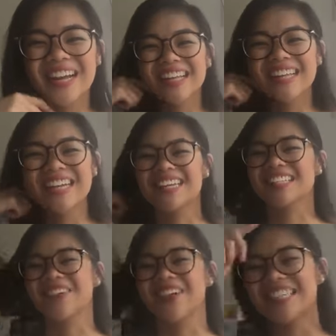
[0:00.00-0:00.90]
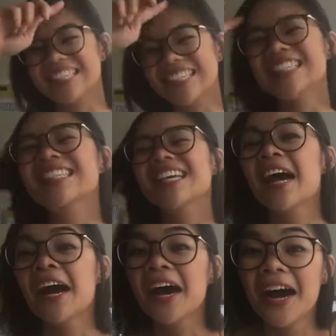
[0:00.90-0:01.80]
are the next questions?
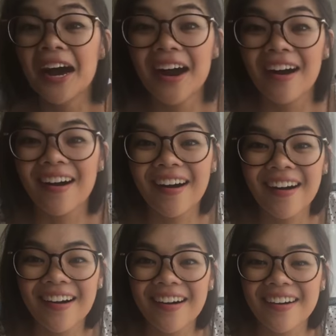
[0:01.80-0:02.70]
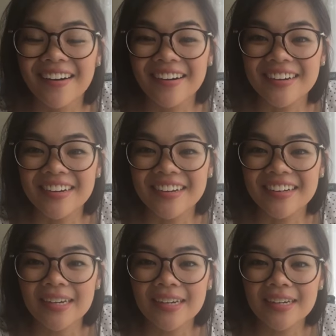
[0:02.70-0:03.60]
Oh,
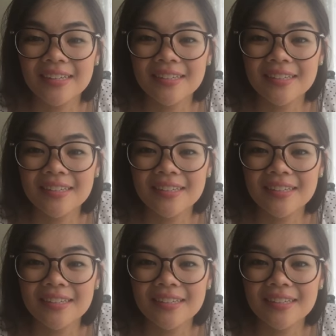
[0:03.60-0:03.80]
okay.